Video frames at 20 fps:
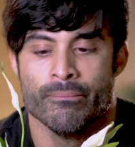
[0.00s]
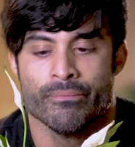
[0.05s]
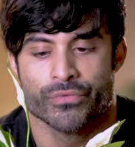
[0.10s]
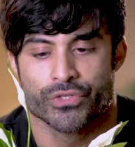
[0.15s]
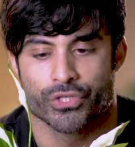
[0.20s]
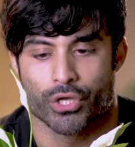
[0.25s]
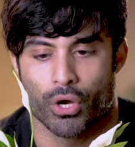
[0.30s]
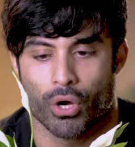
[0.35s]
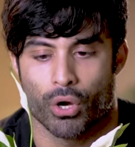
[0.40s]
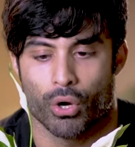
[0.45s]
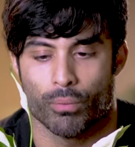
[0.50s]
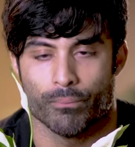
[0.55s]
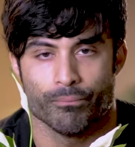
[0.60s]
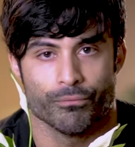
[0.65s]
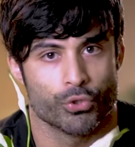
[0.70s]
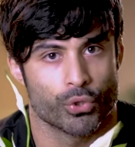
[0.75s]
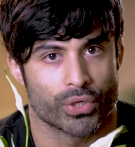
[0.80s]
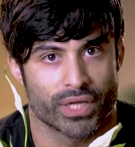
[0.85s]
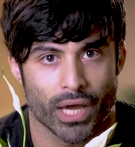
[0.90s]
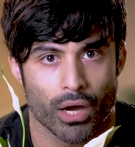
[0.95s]
So
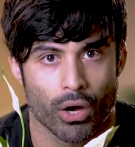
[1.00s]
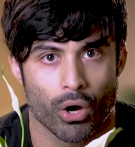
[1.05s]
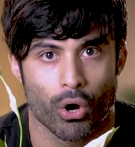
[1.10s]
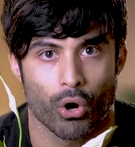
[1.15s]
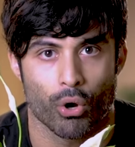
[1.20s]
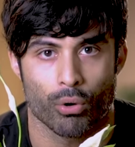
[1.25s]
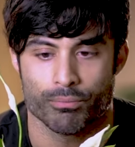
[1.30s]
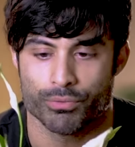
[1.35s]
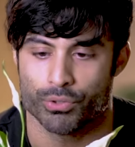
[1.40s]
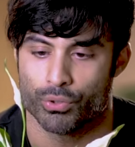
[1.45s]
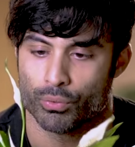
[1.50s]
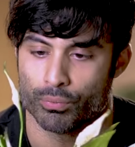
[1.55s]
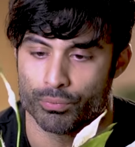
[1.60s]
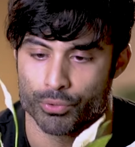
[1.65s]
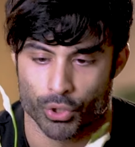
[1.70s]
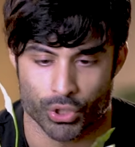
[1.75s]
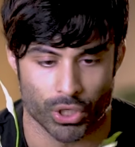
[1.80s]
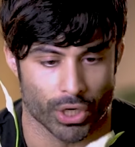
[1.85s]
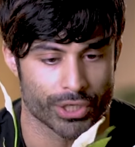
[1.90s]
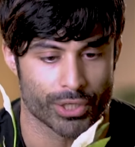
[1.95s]
you get home,
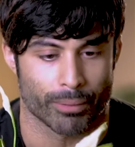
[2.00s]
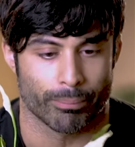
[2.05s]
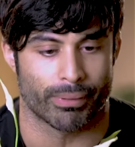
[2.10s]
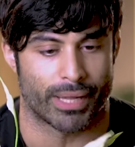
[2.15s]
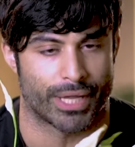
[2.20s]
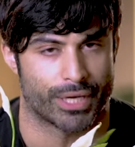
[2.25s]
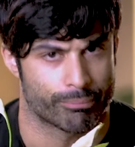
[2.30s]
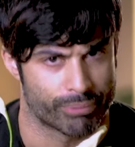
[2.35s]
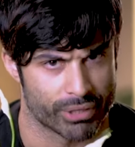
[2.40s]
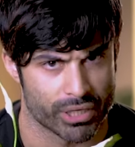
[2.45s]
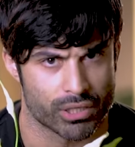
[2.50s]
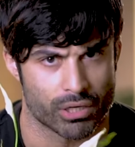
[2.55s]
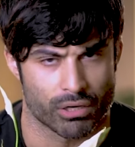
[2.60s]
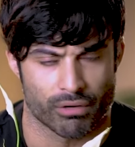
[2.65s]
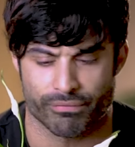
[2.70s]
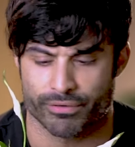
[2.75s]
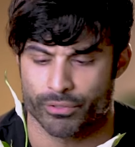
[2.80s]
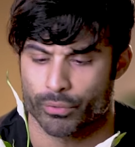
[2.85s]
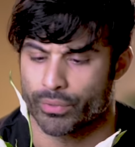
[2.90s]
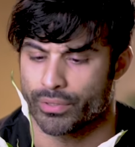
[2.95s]
you got your plant, you're pretty
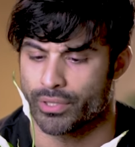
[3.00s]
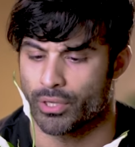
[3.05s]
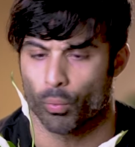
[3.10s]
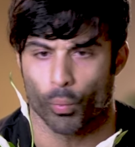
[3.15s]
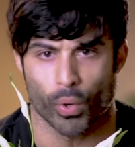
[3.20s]
confident with it.